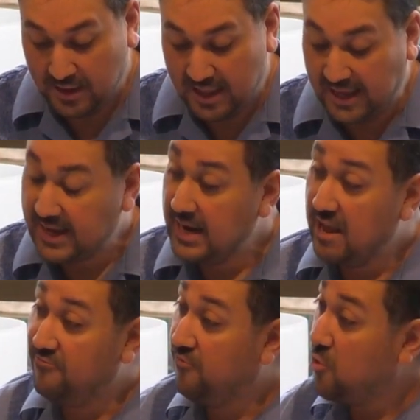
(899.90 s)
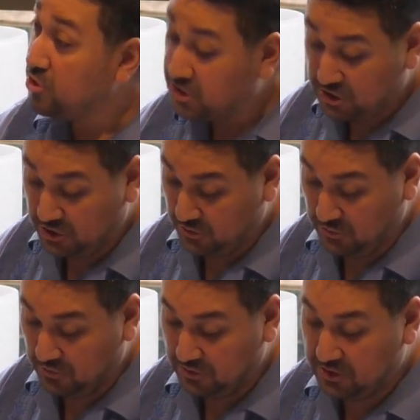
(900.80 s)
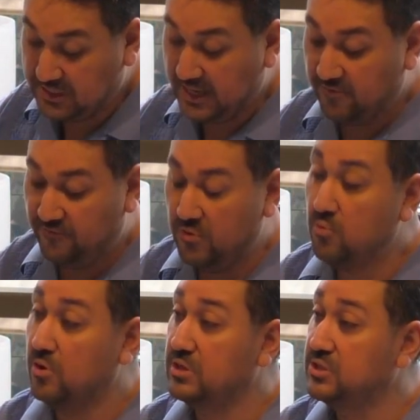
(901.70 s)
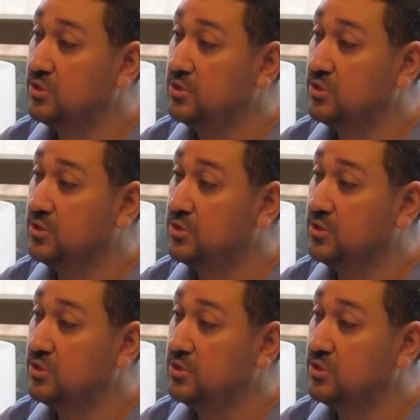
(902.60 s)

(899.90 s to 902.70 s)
I cannot force you to take a few words